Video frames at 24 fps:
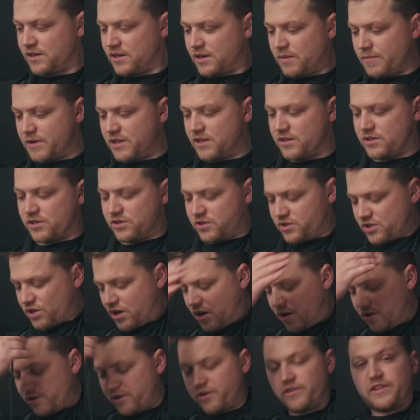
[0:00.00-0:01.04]
mean, this is
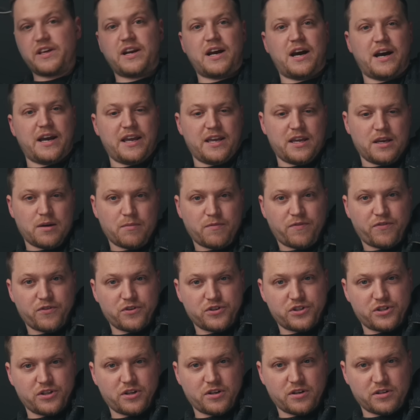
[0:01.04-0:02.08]
taller than I am for
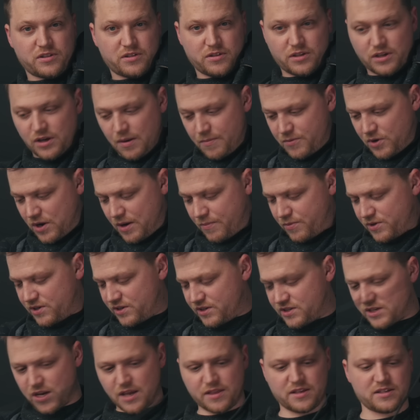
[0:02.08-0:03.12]
sure, so I would
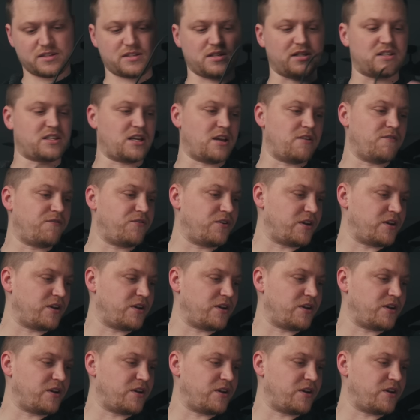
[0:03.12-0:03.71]
say this is a 10-foot